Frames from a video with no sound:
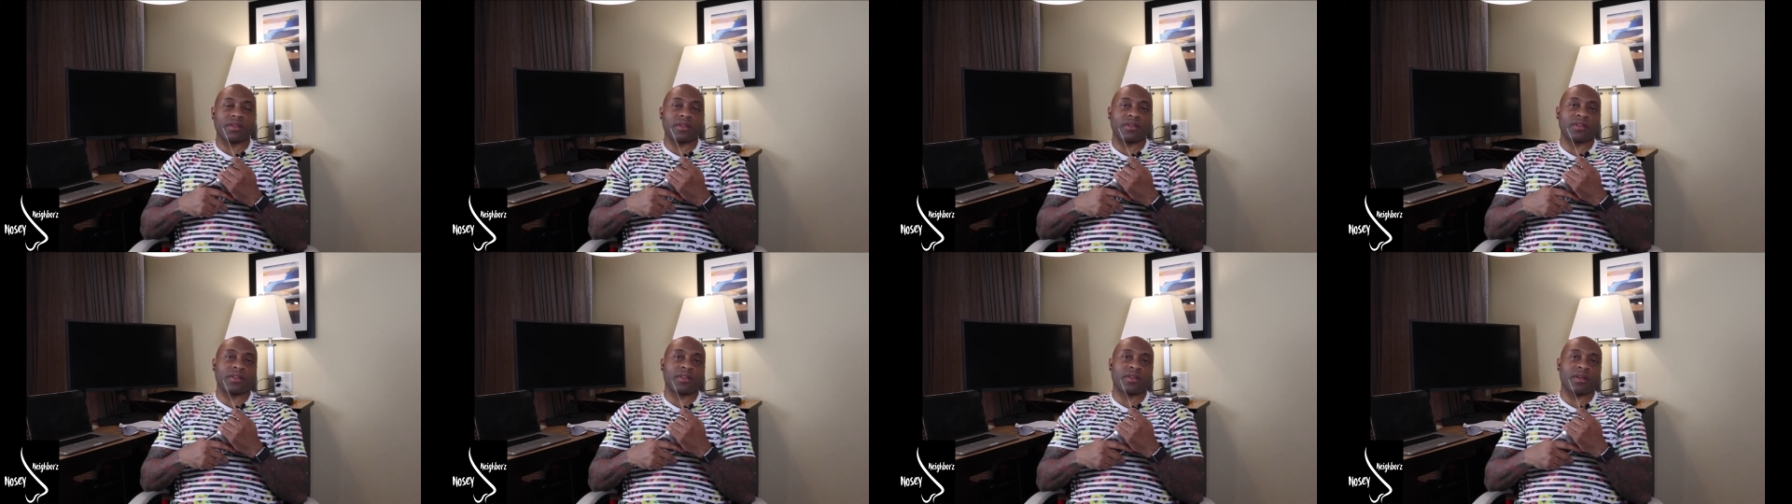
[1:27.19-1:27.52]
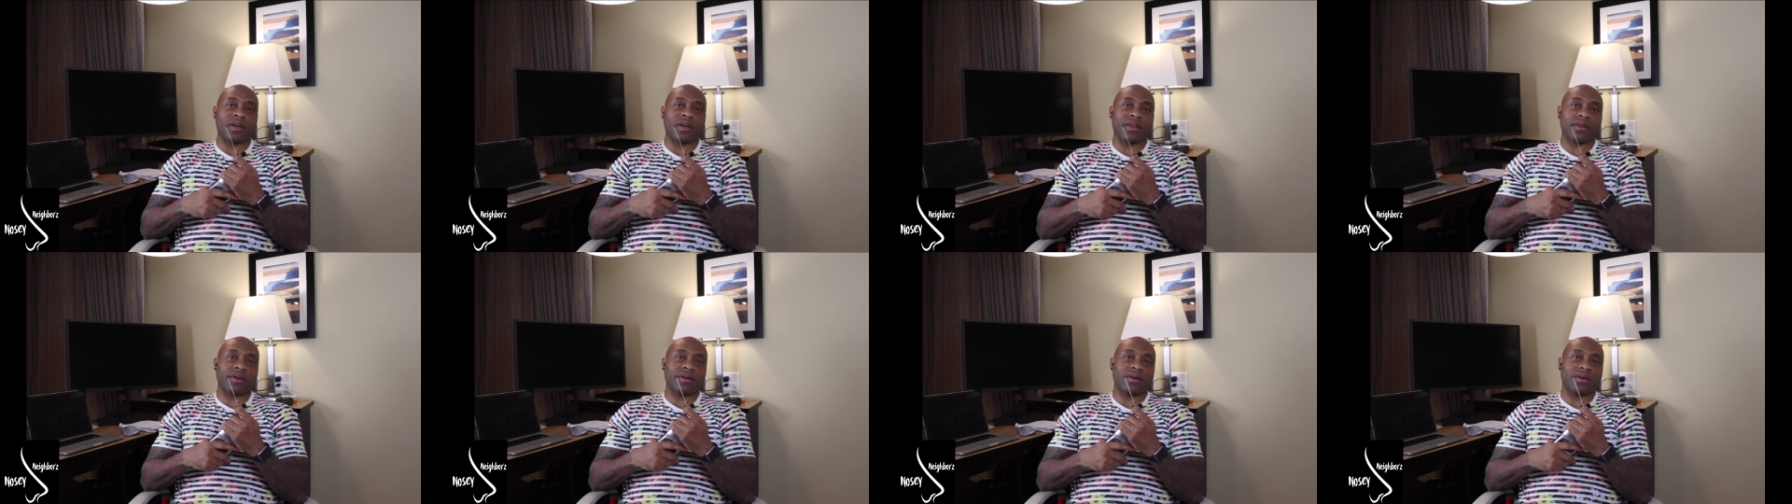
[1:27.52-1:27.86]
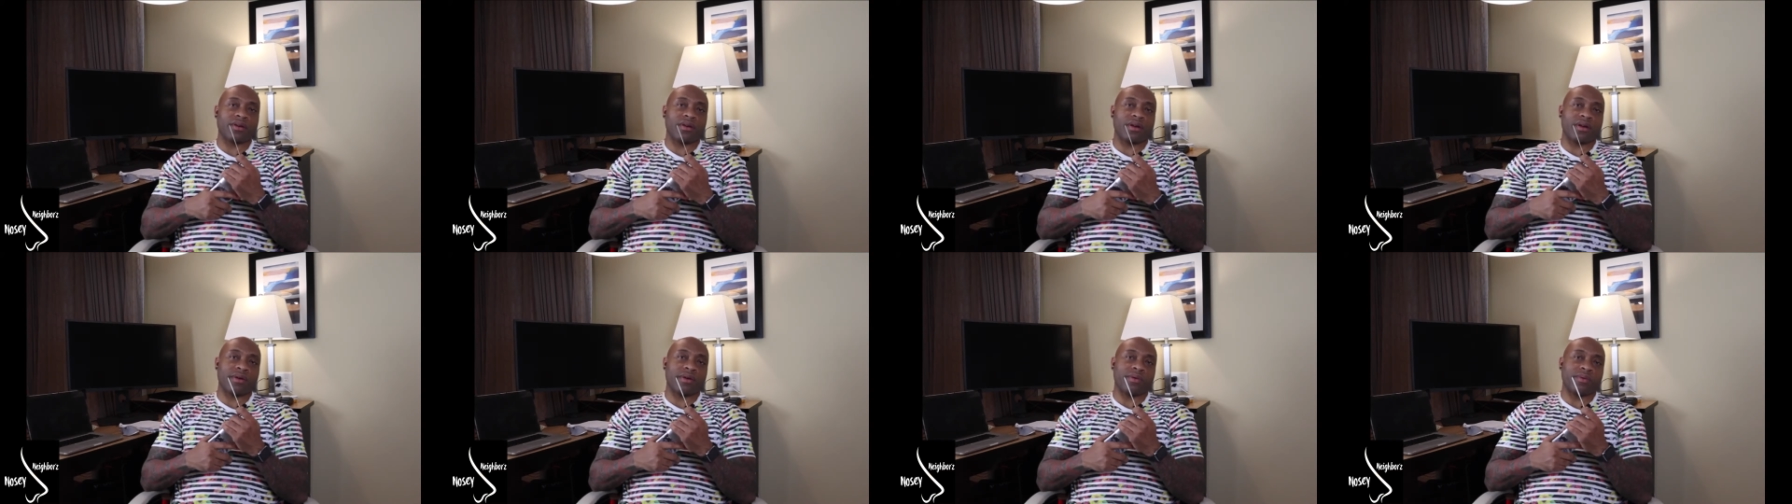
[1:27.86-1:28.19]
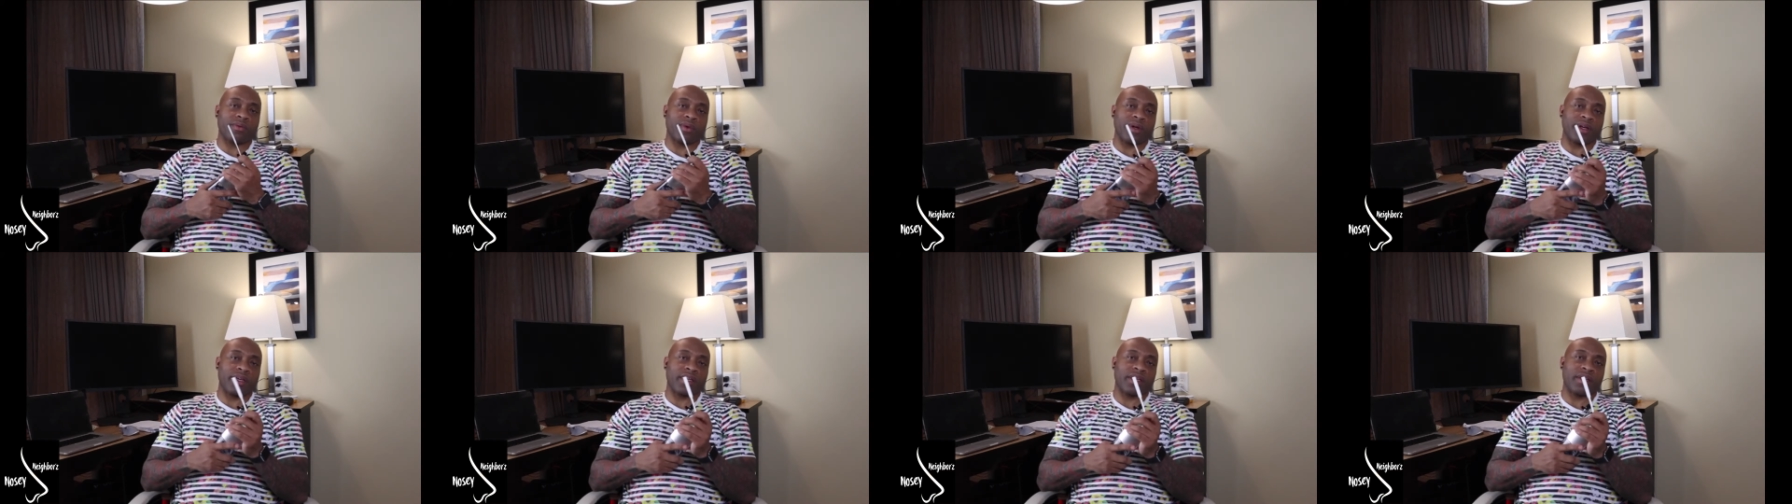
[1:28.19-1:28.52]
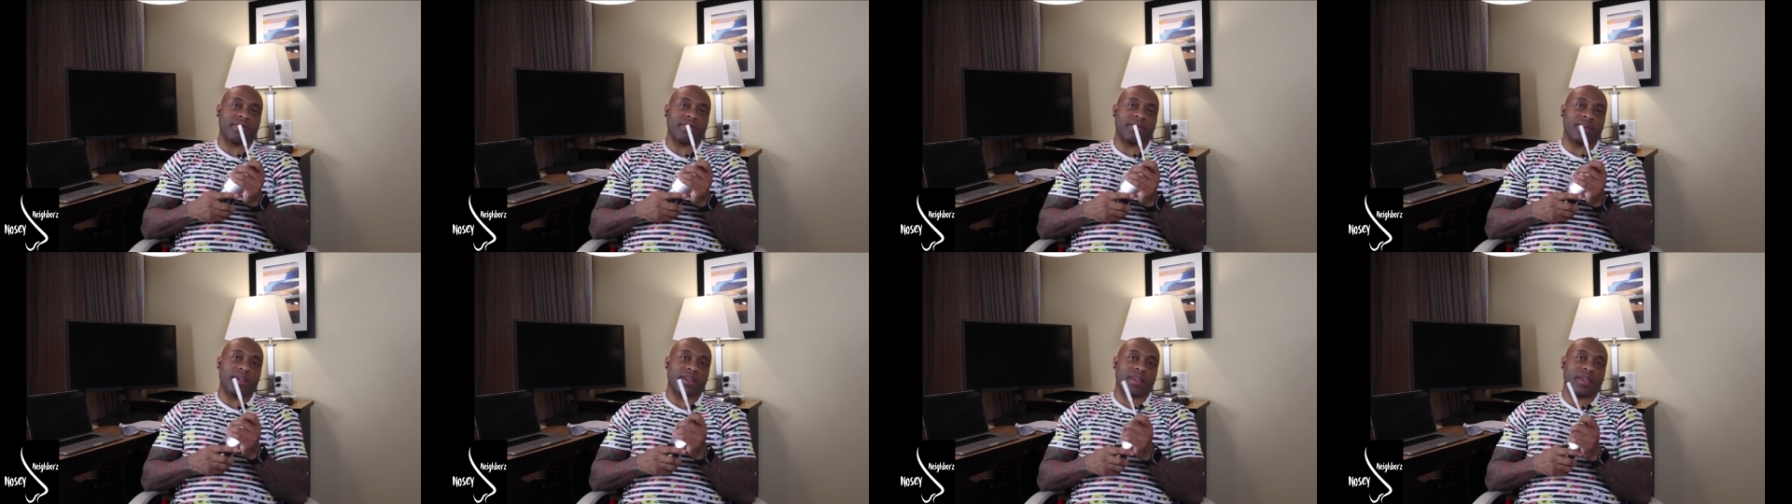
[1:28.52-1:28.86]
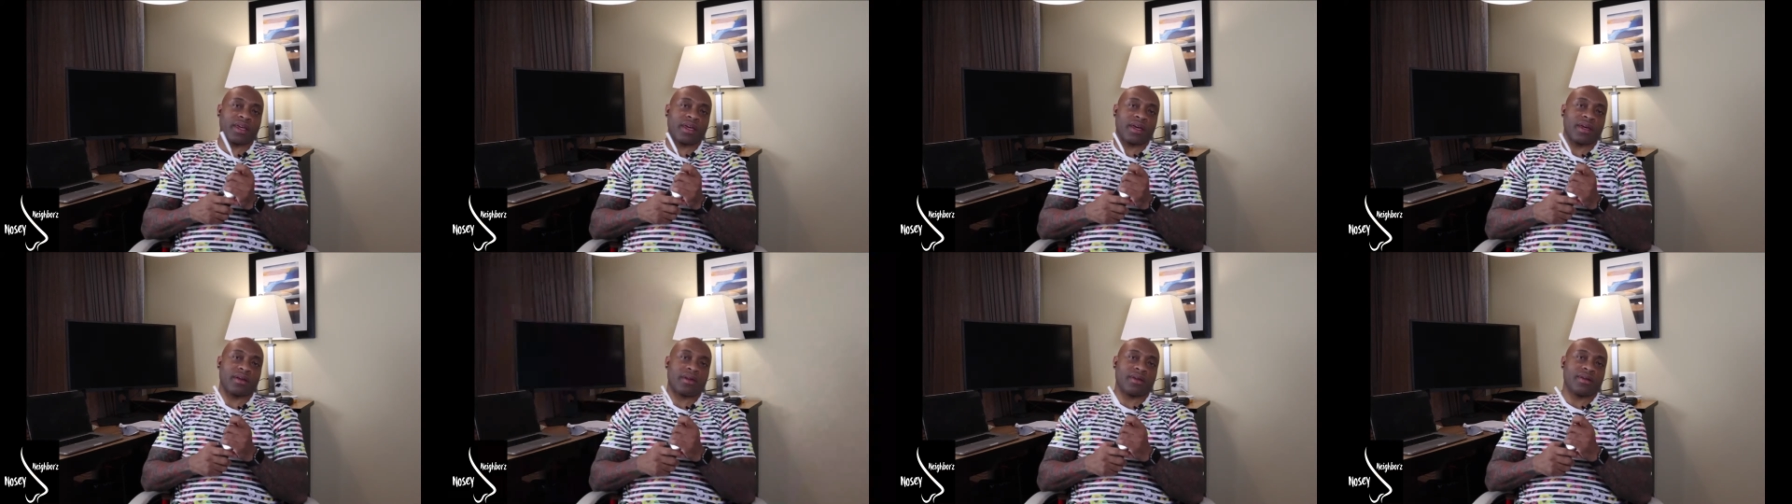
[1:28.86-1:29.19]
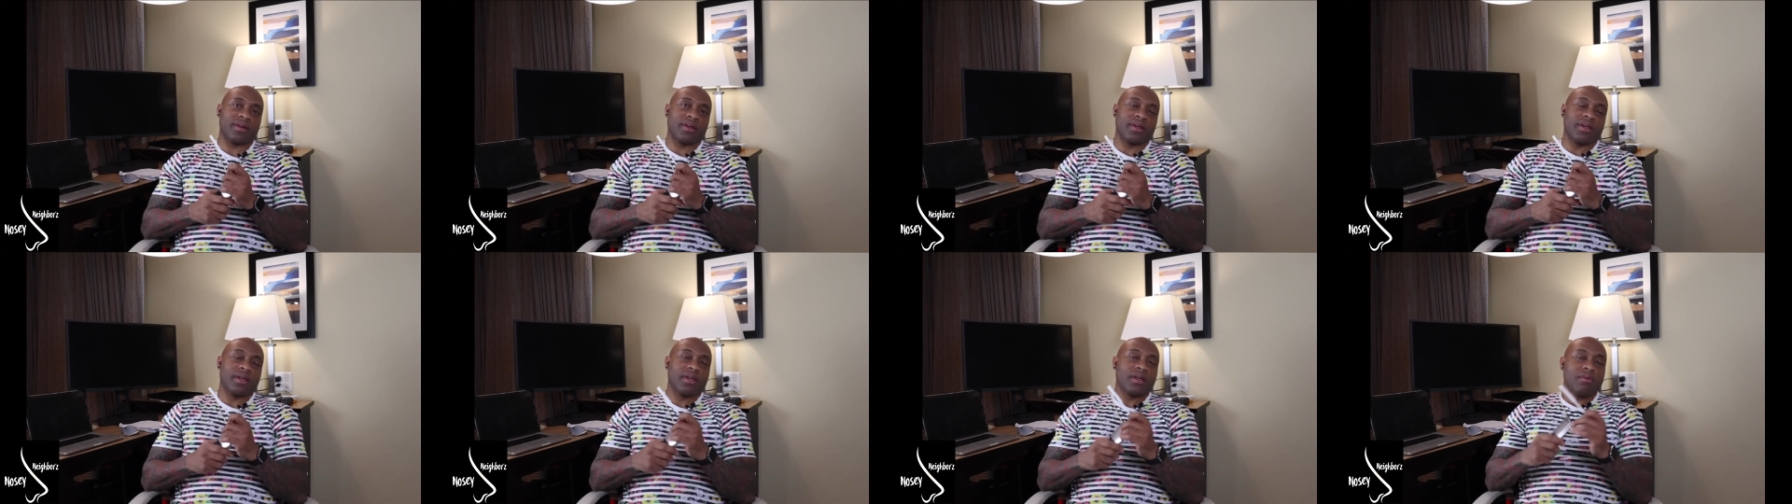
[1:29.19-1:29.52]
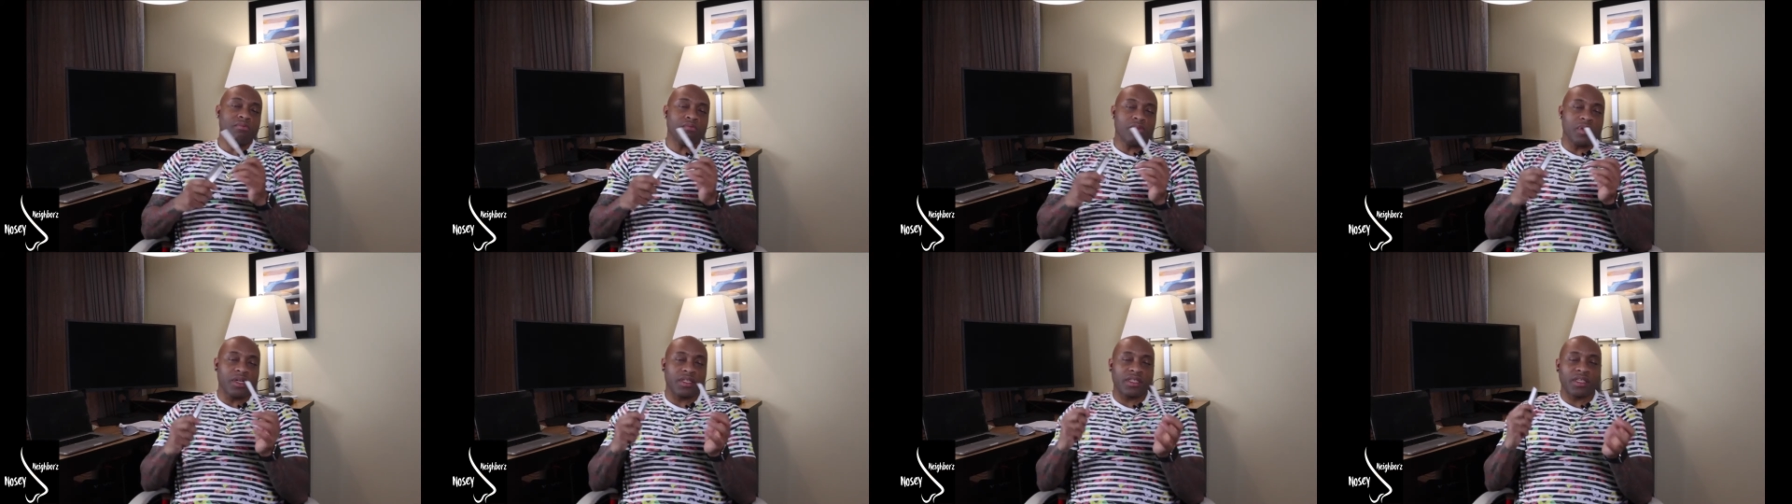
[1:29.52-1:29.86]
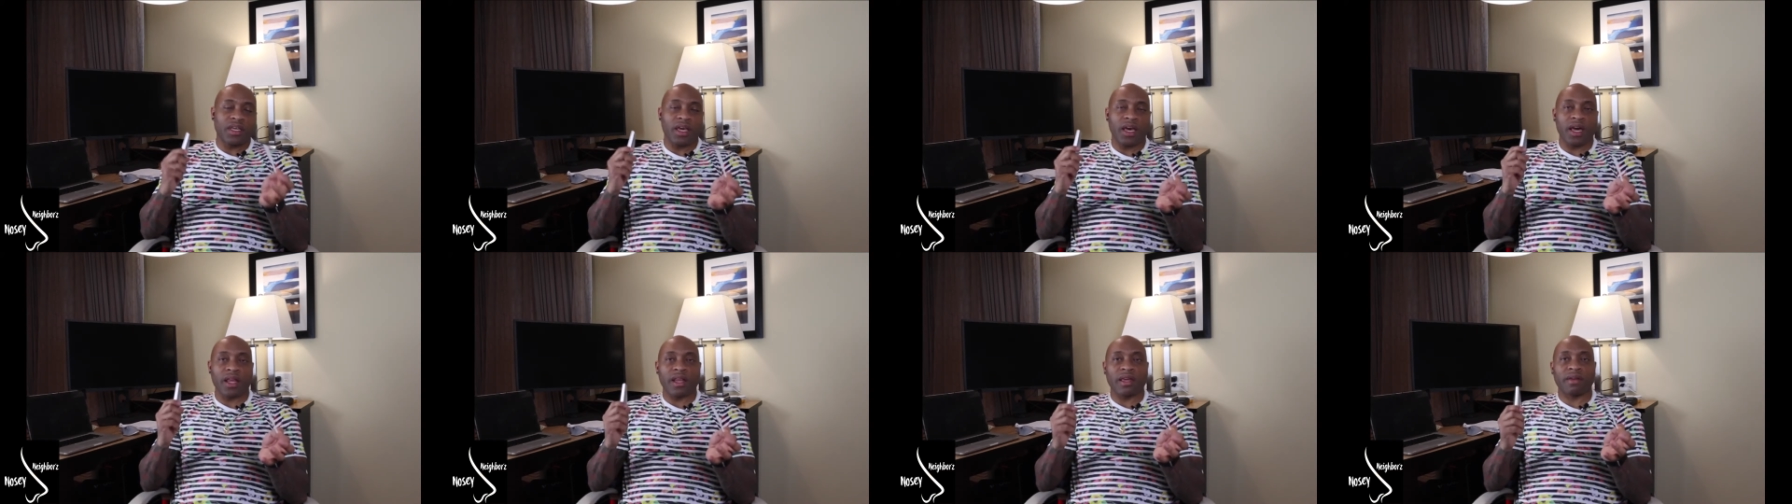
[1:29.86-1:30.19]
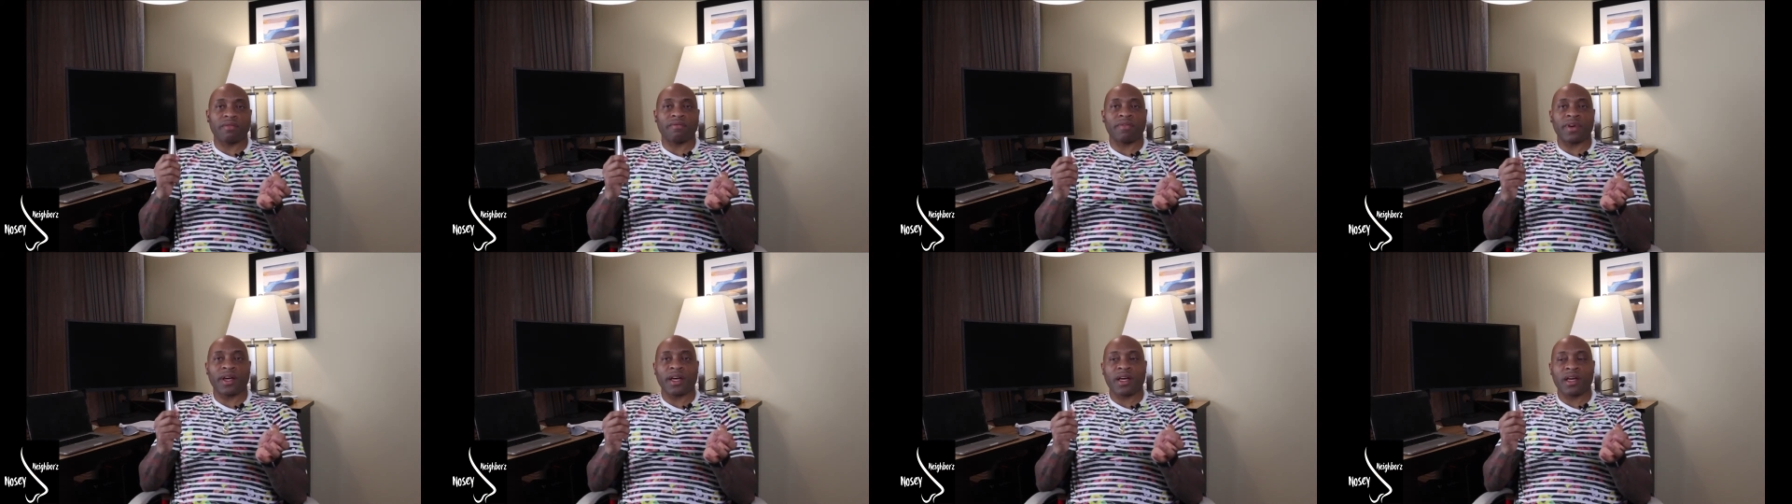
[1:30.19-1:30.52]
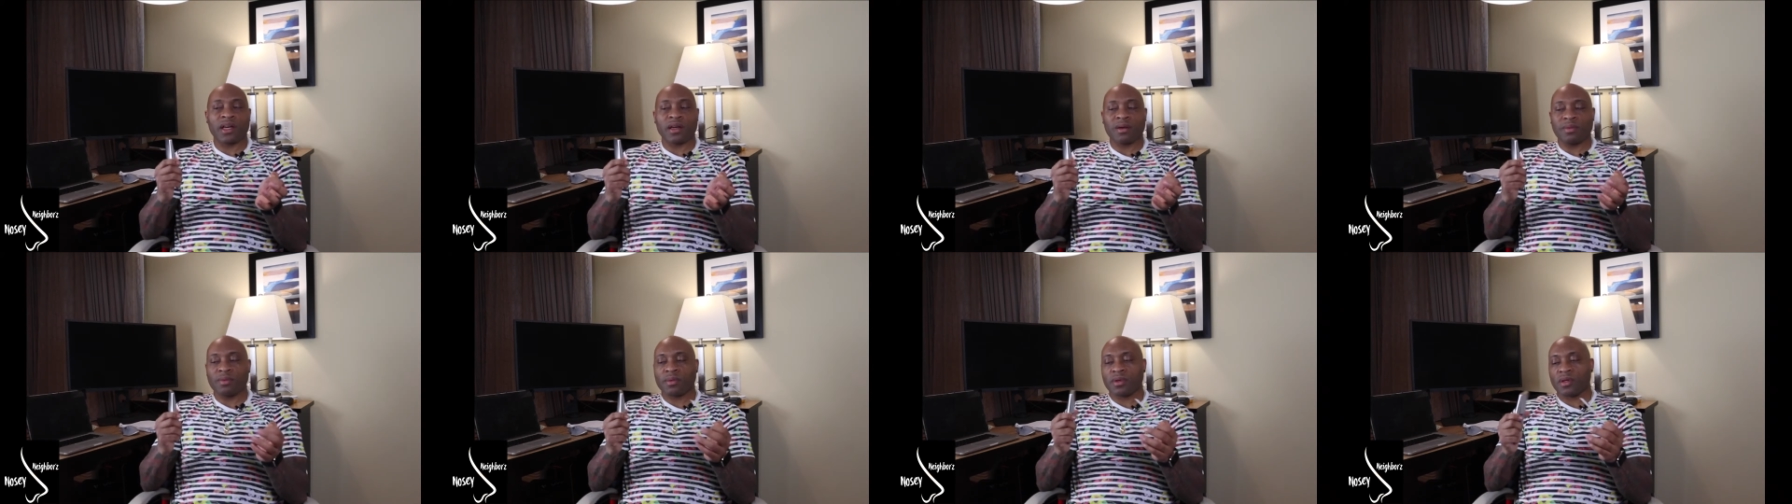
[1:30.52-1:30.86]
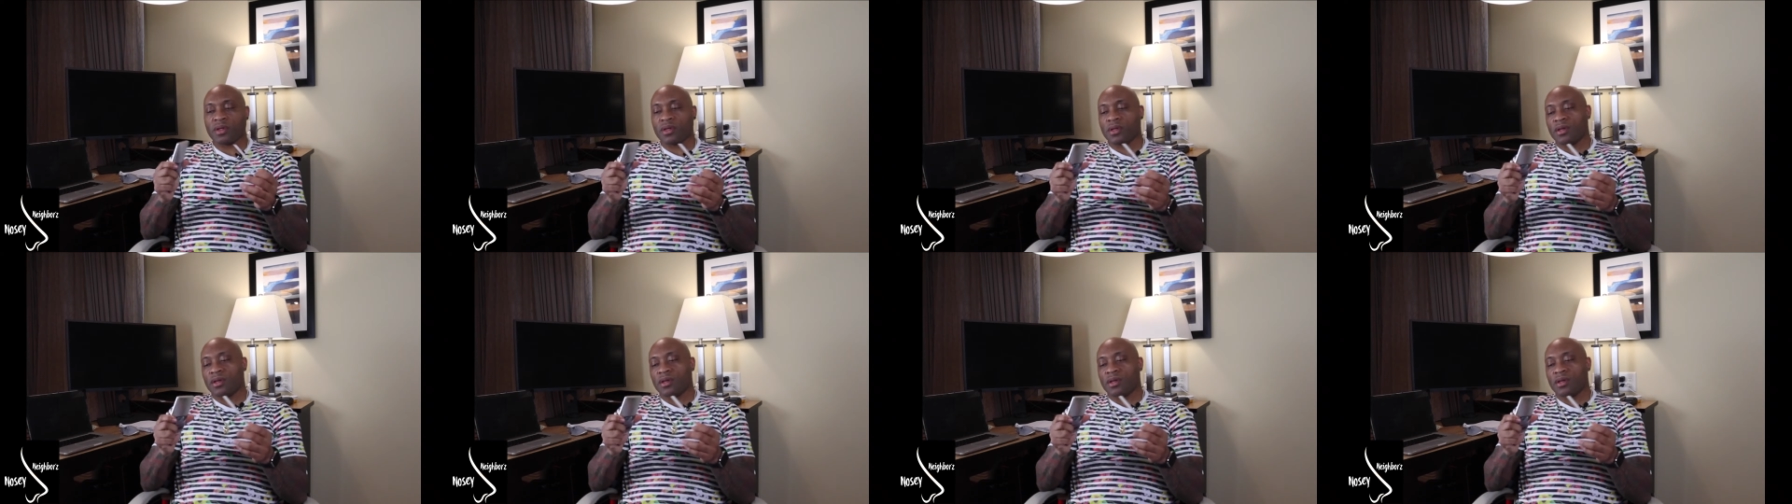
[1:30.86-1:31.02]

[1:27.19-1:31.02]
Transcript: together are what give it that metallic vibe,